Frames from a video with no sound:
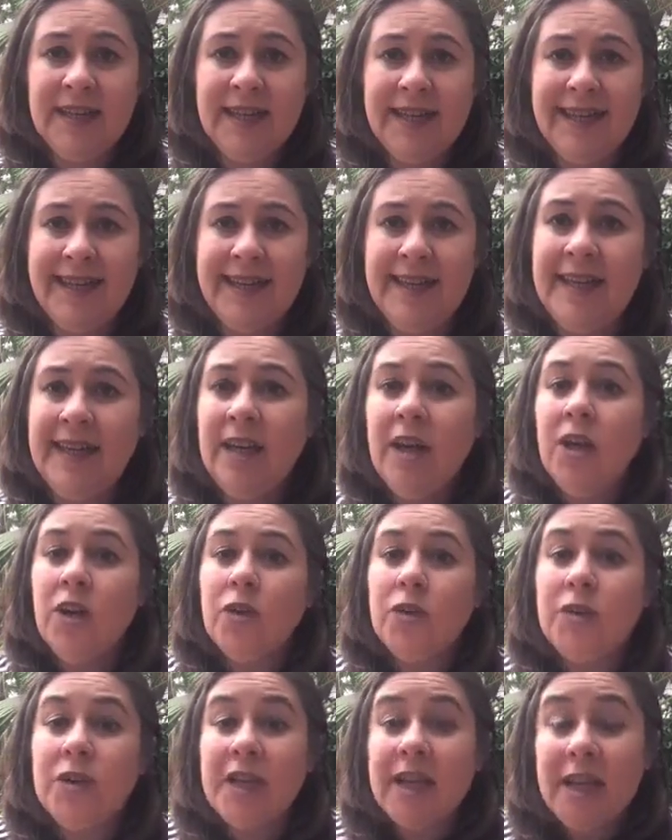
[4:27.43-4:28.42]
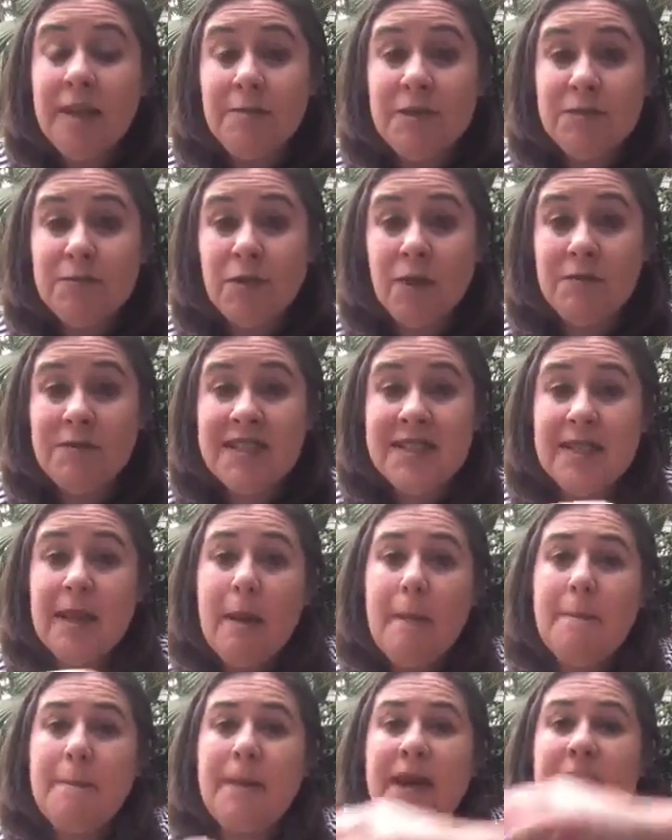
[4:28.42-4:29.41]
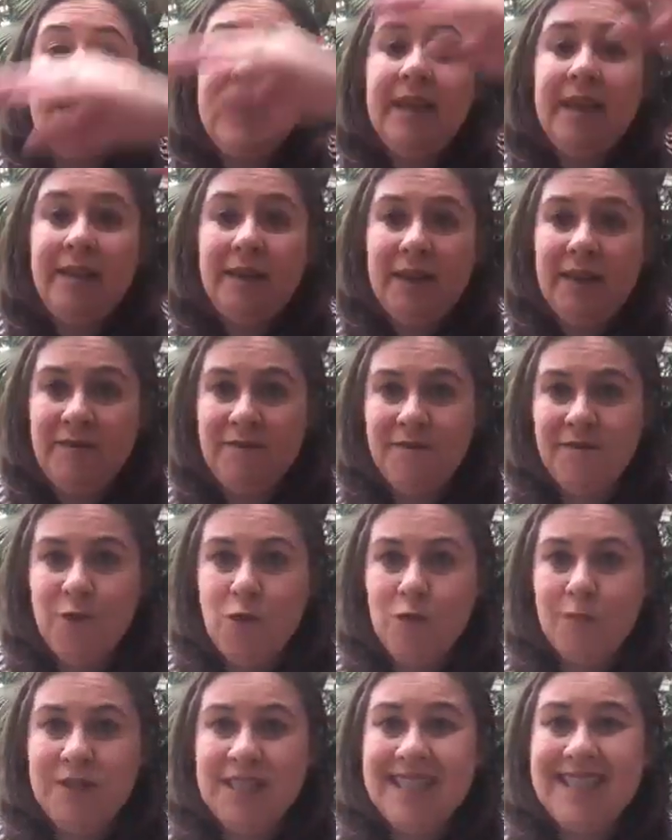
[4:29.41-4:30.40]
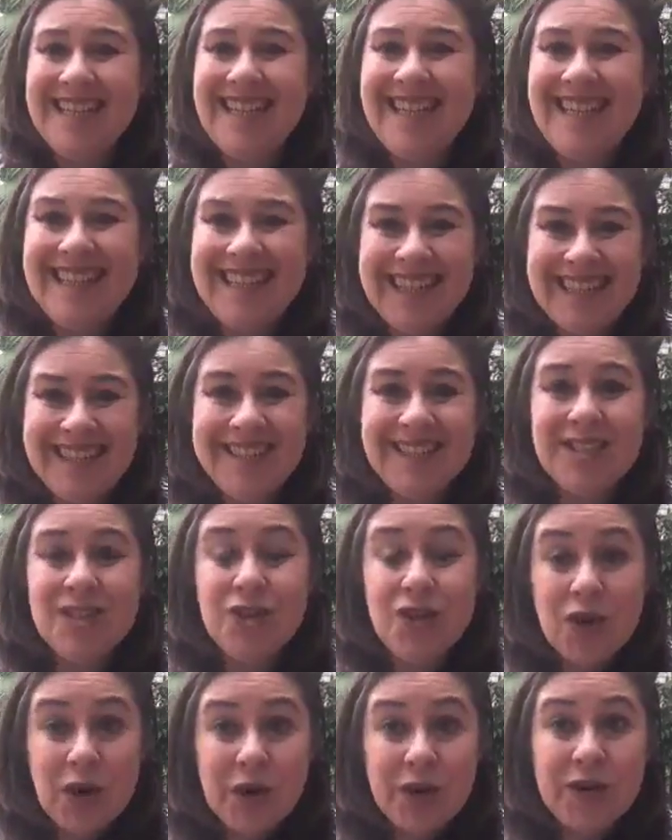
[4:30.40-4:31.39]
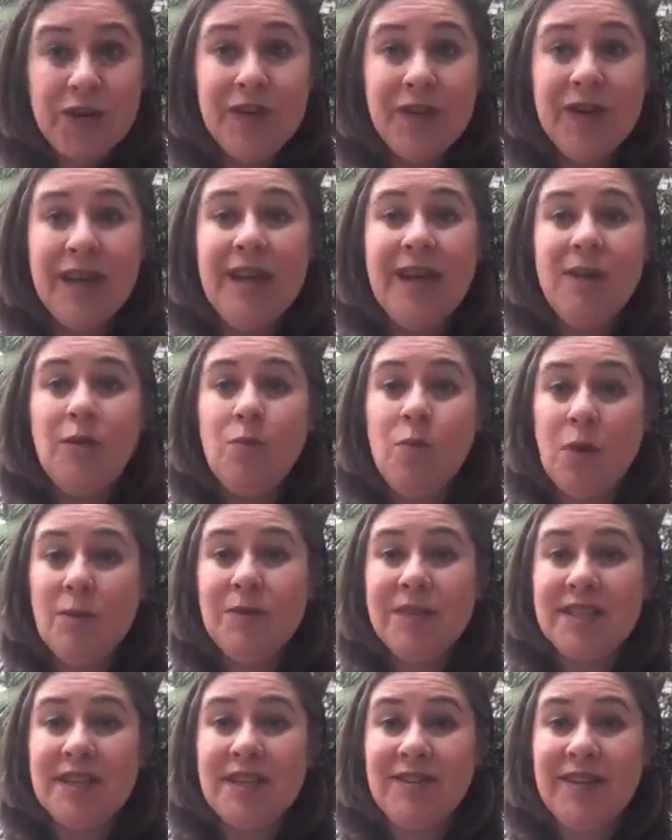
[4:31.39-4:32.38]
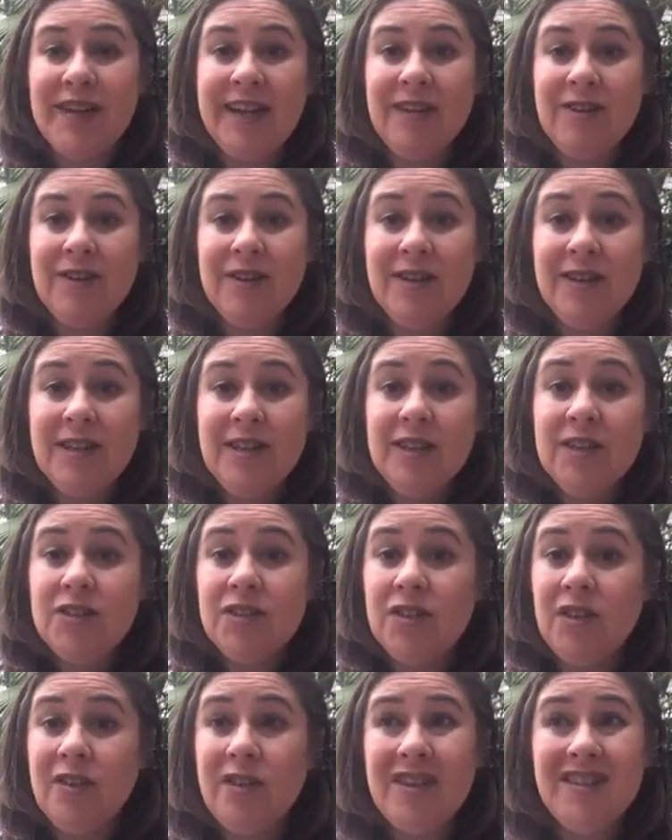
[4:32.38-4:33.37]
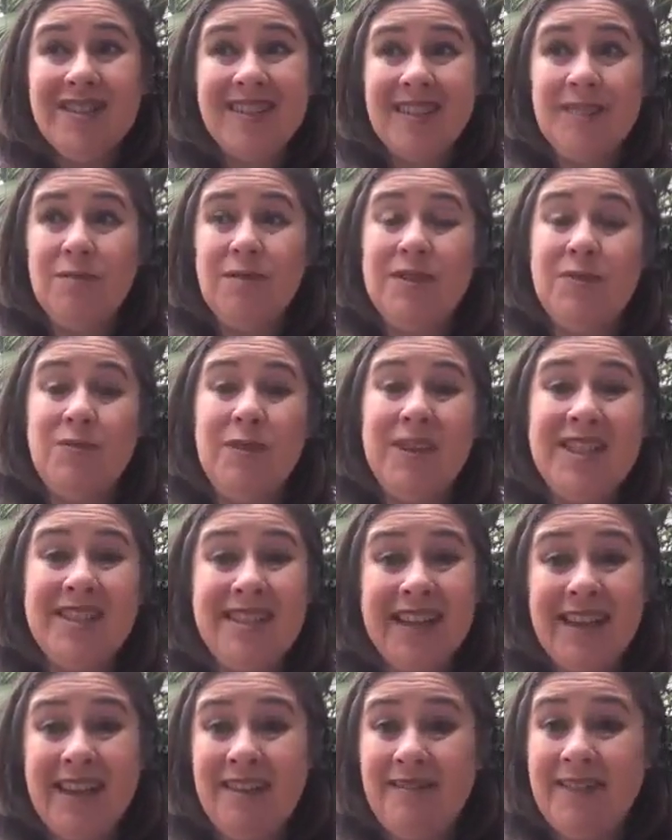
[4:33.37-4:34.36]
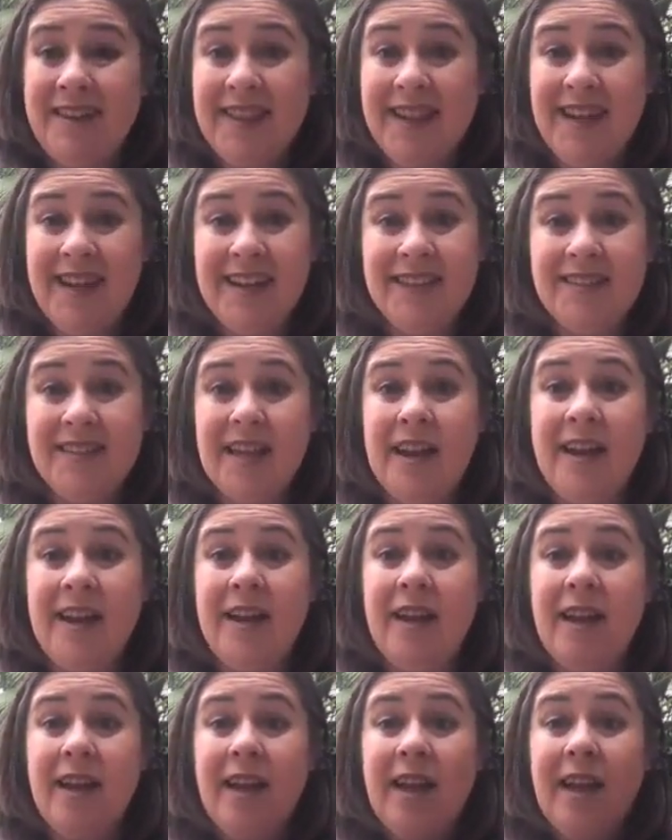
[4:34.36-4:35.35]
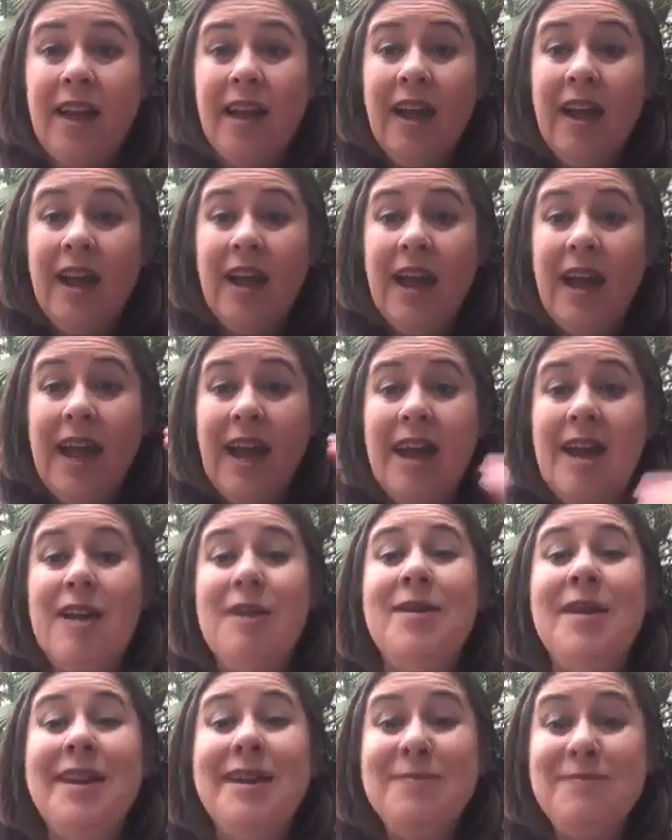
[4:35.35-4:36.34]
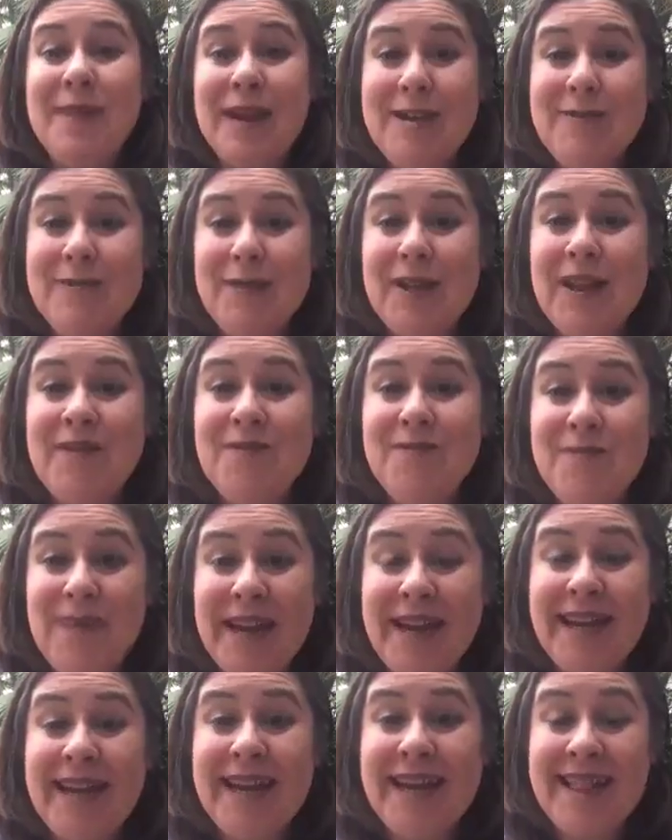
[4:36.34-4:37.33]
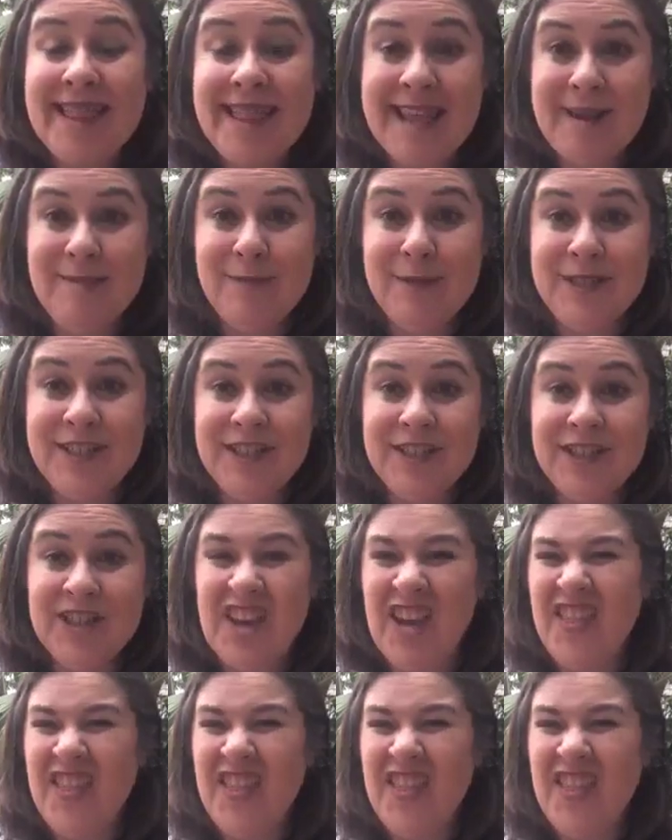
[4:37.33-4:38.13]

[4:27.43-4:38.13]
Hey, couldn't keep his promise, but he informed us, he let us know what was going on, so because otherwise we're just hanging around the house. And how many people have been in that position?